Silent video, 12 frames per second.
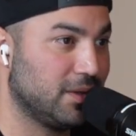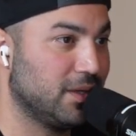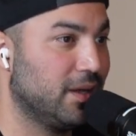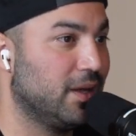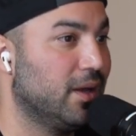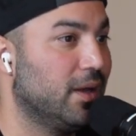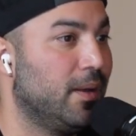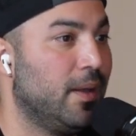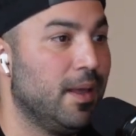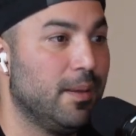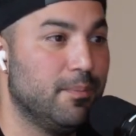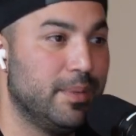the
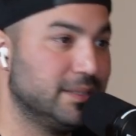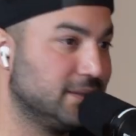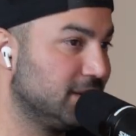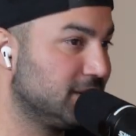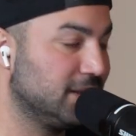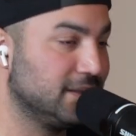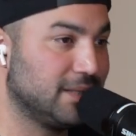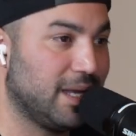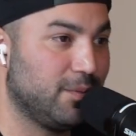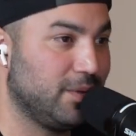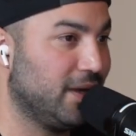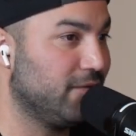businesses
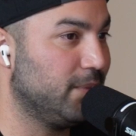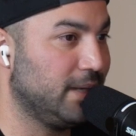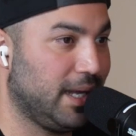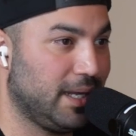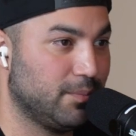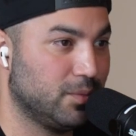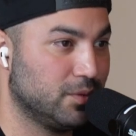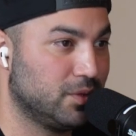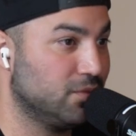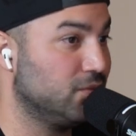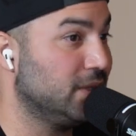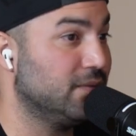that we have been able
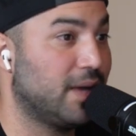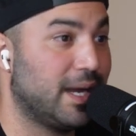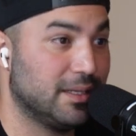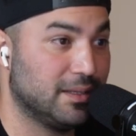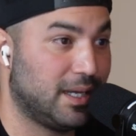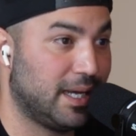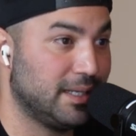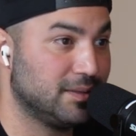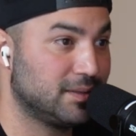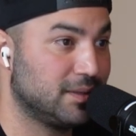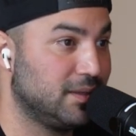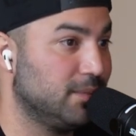to revitalize,